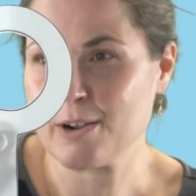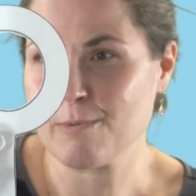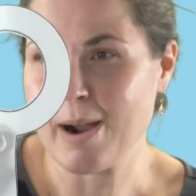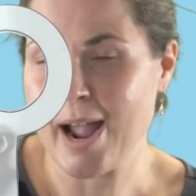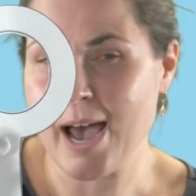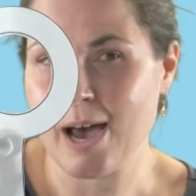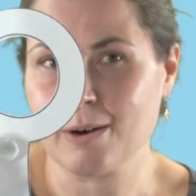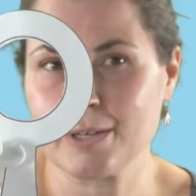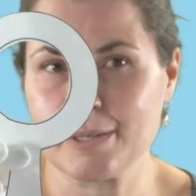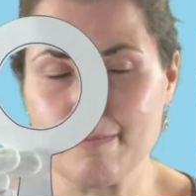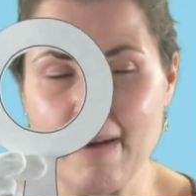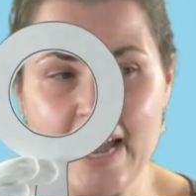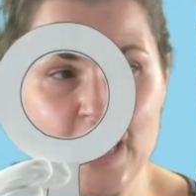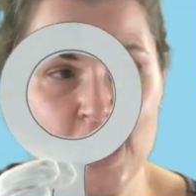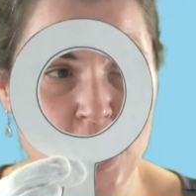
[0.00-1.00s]
around
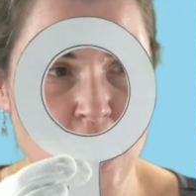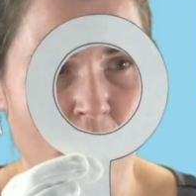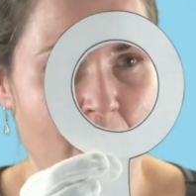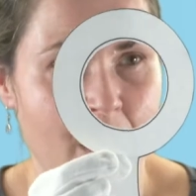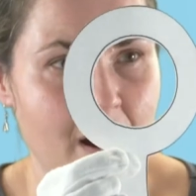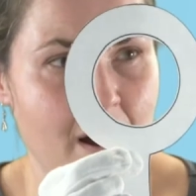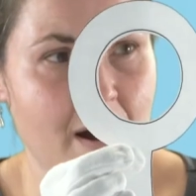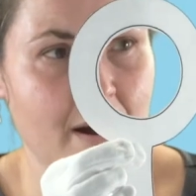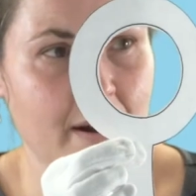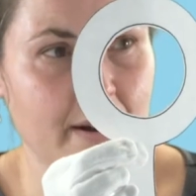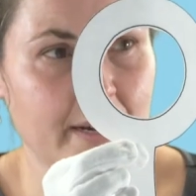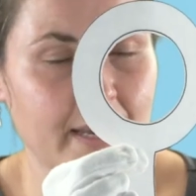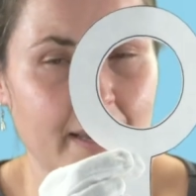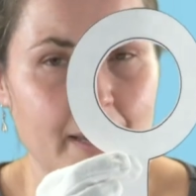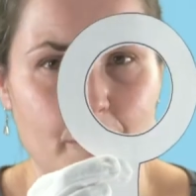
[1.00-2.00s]
my
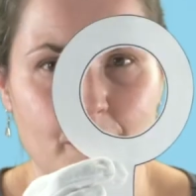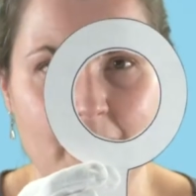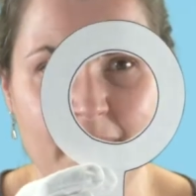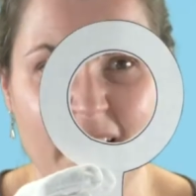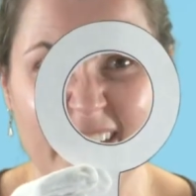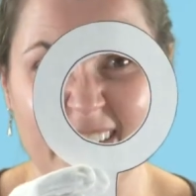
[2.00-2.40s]
yard, maybe I